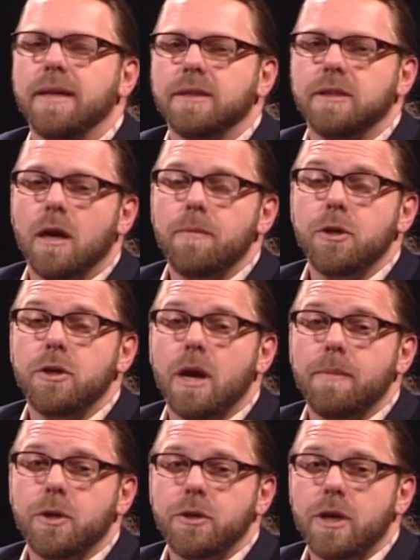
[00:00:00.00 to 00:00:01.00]
is
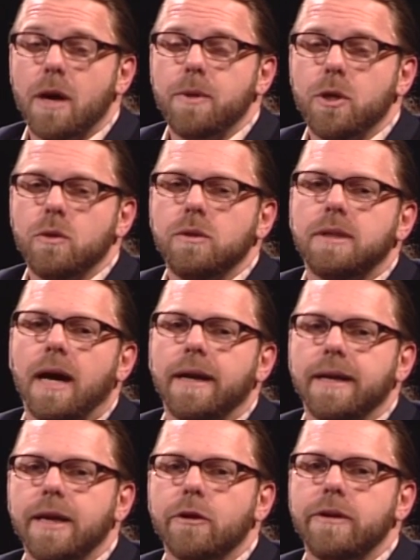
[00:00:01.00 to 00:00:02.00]

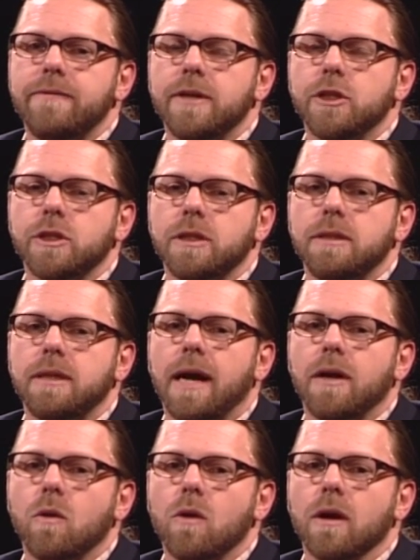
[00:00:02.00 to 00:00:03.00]

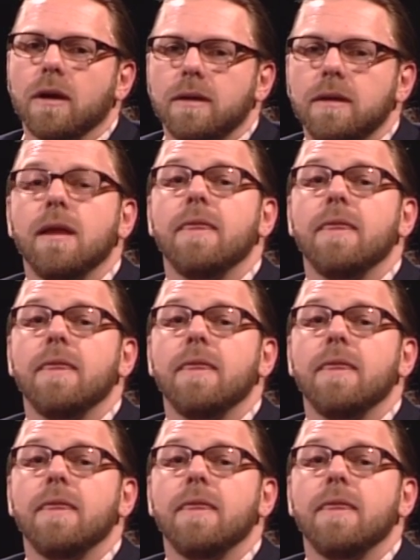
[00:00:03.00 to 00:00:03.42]
www.erievision.org.